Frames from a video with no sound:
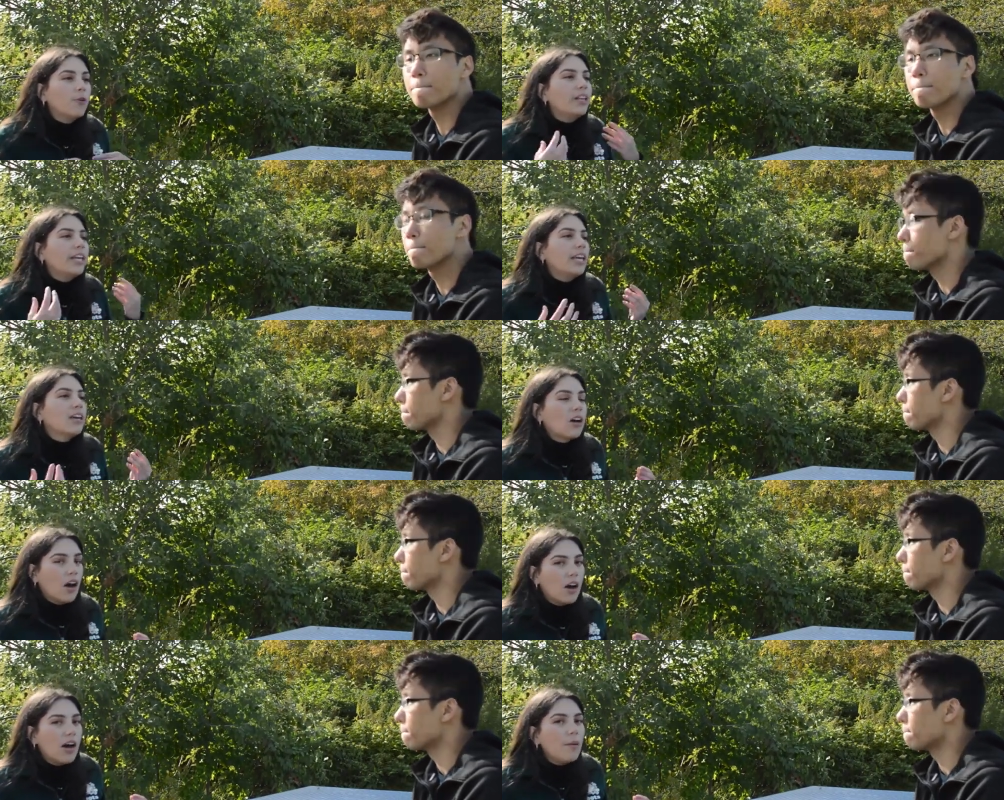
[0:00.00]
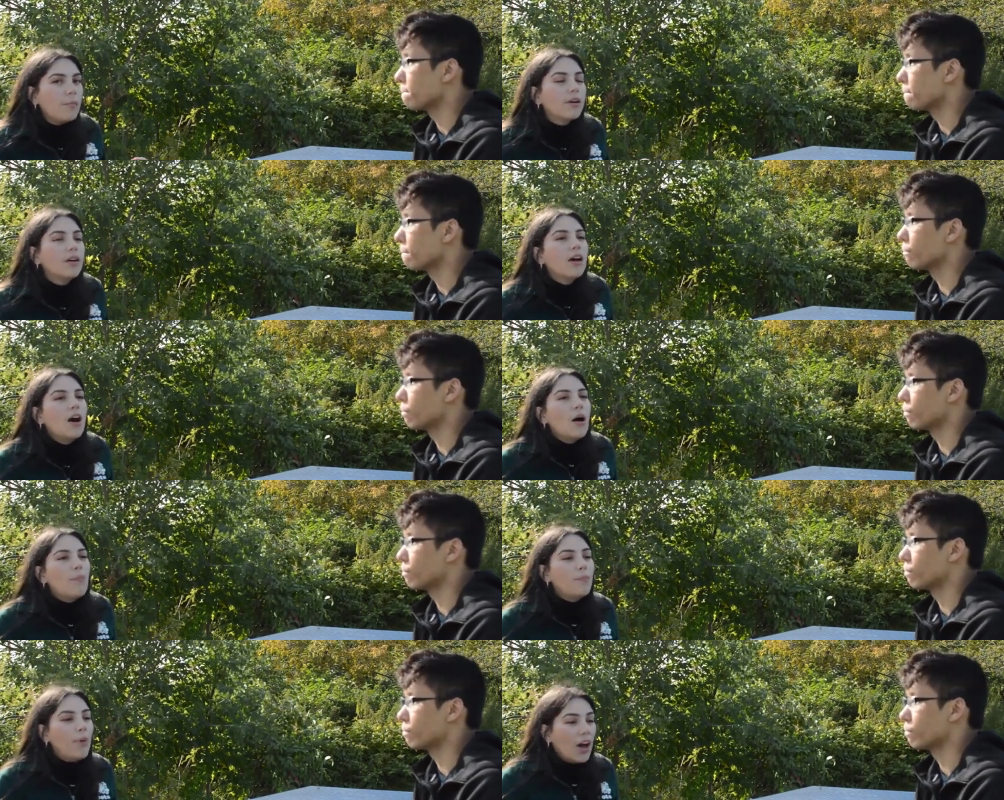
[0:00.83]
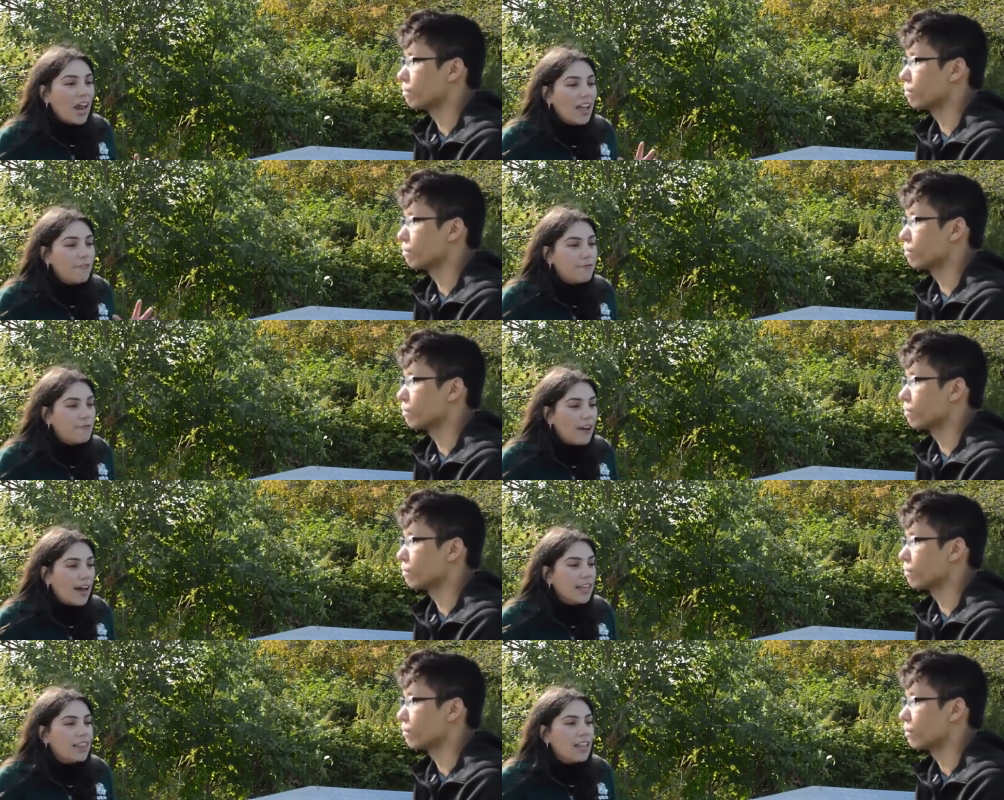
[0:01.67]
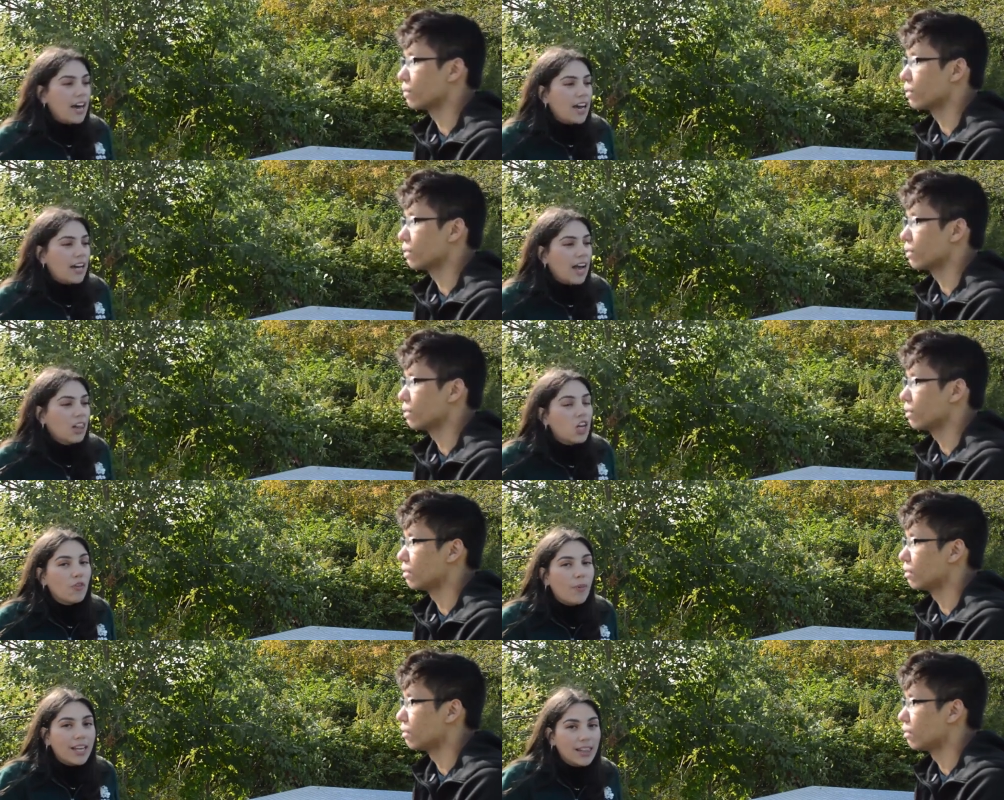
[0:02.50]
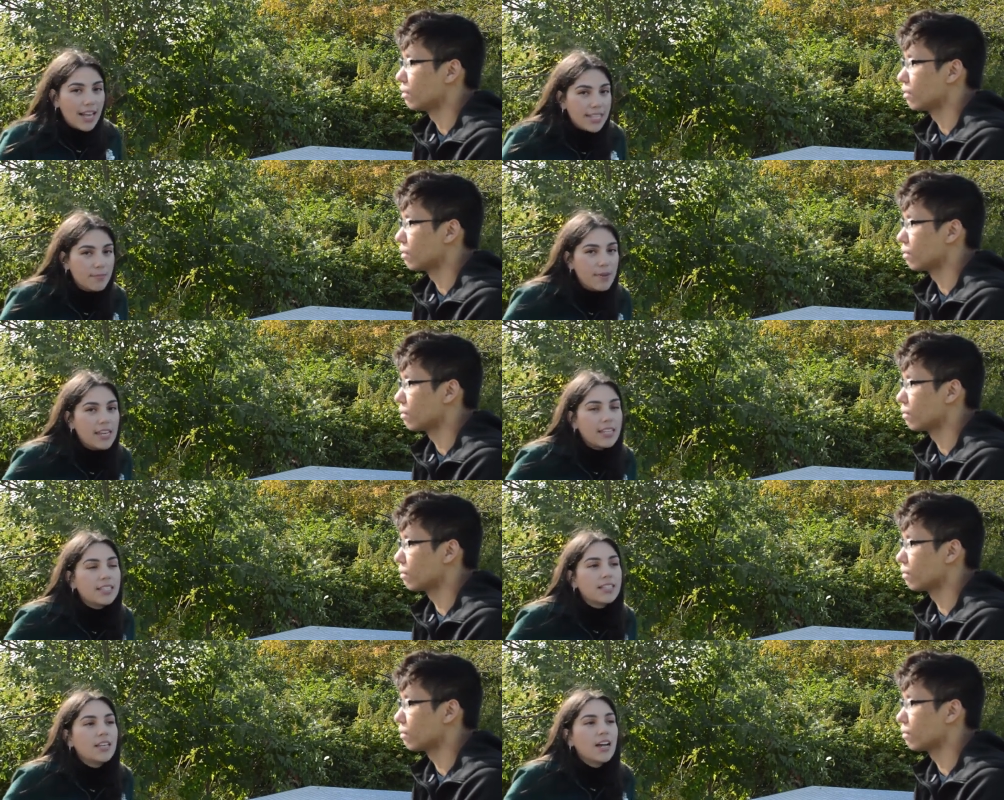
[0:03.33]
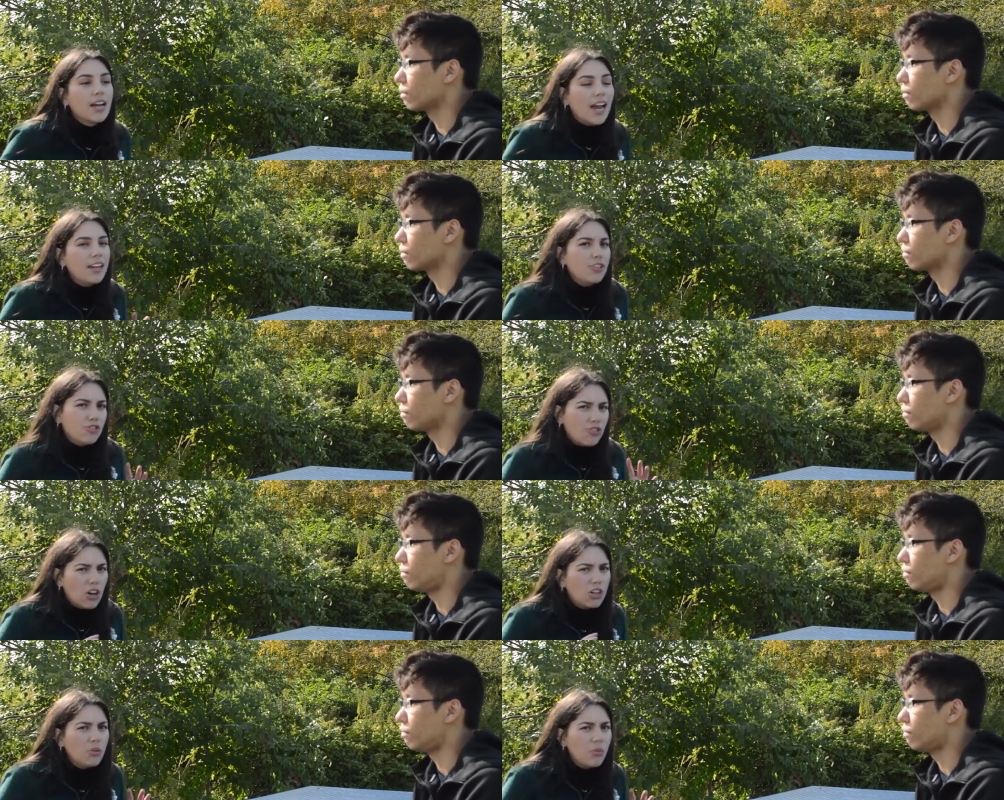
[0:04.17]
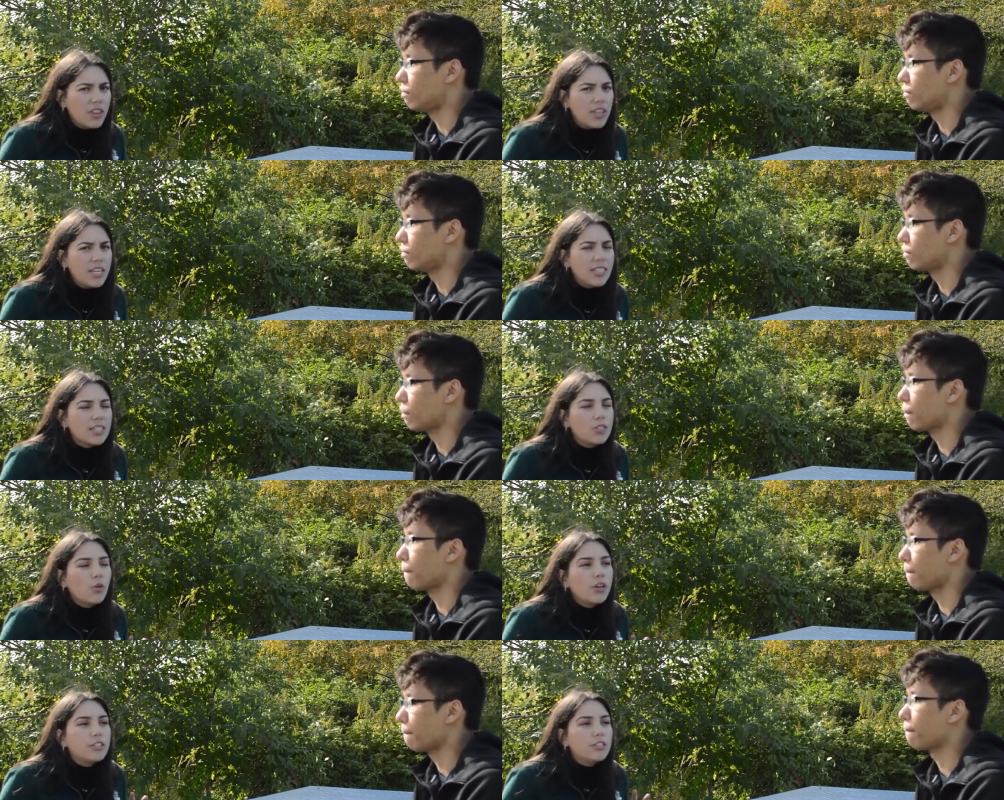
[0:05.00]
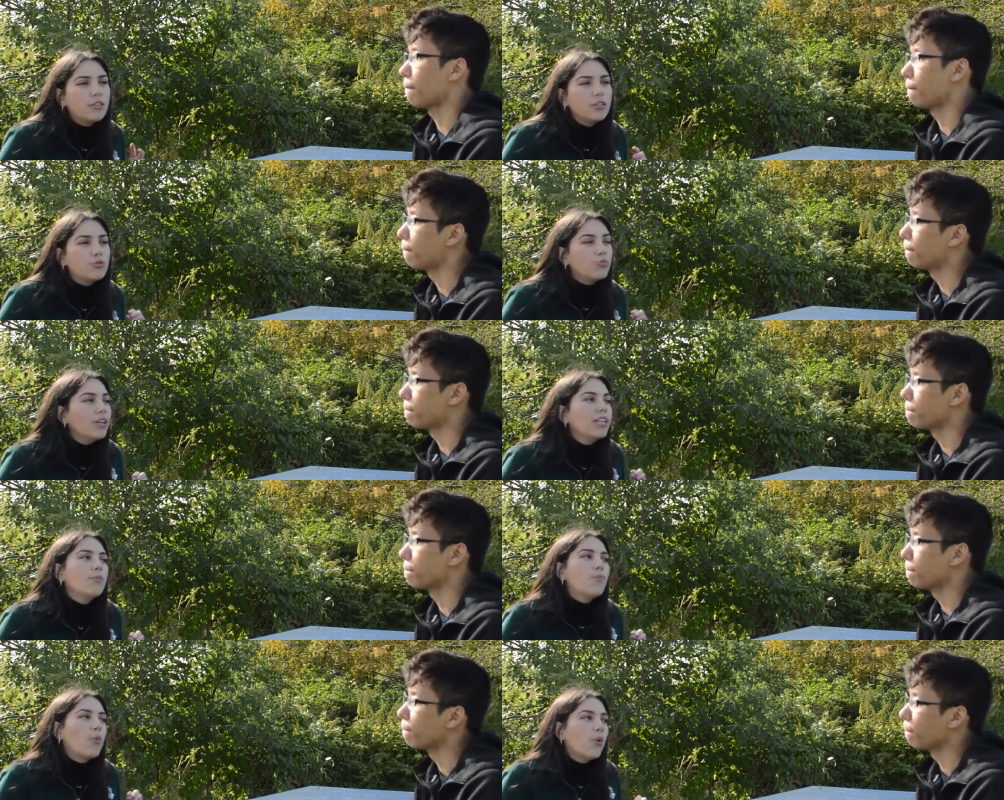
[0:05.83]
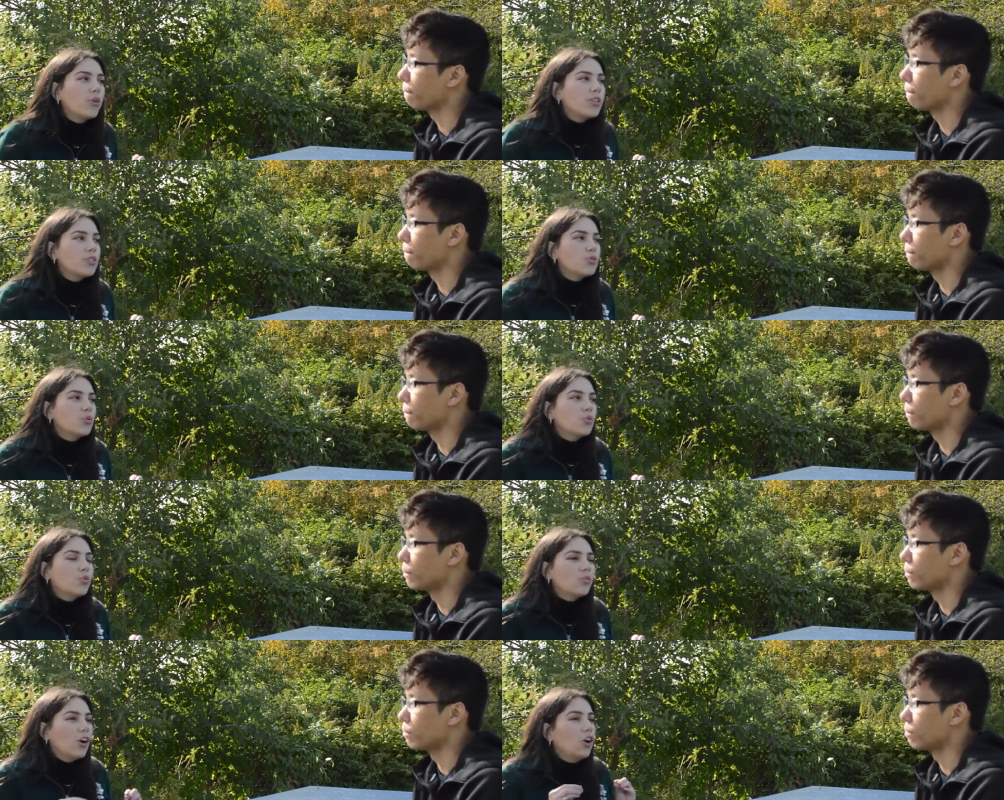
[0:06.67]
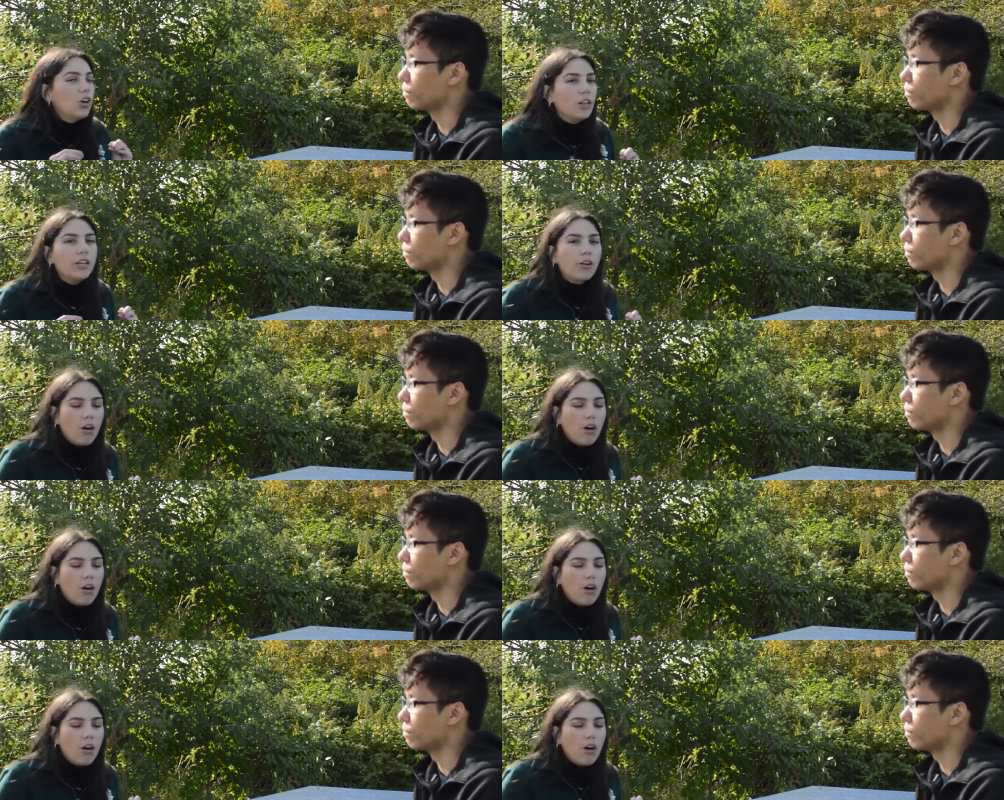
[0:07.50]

Speaker 1: fully in co-op. But I find that a lot of my classmates kind of struggle with this, so it's really important to early